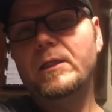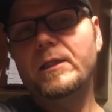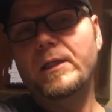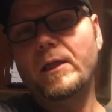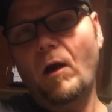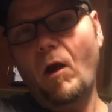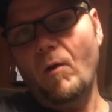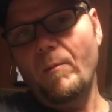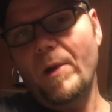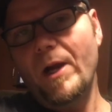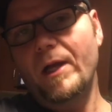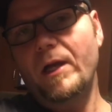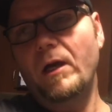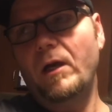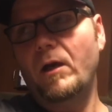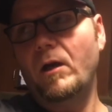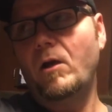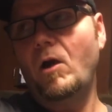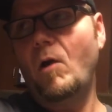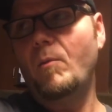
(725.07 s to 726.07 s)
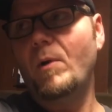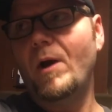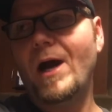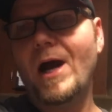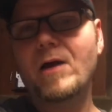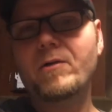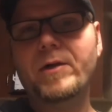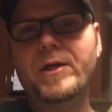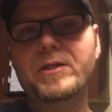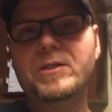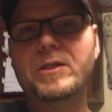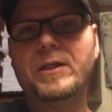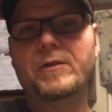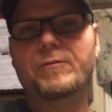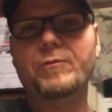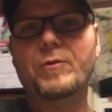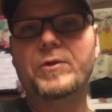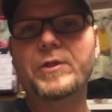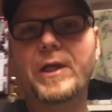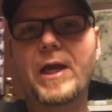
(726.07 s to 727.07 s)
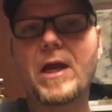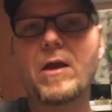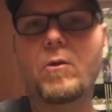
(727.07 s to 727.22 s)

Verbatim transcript: Get all my uh, carbohydrates in for the day.